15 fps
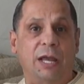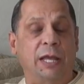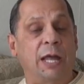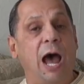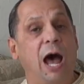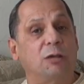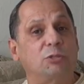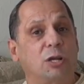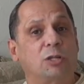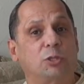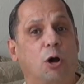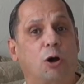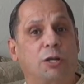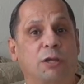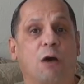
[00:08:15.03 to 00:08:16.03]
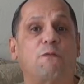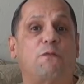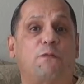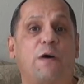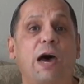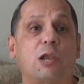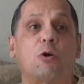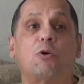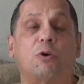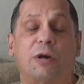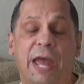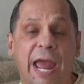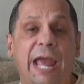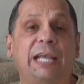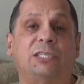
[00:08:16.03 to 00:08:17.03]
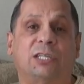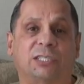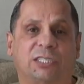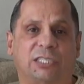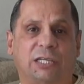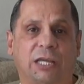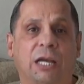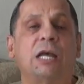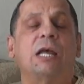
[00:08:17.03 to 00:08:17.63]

In a Housing Authority, a federal agency.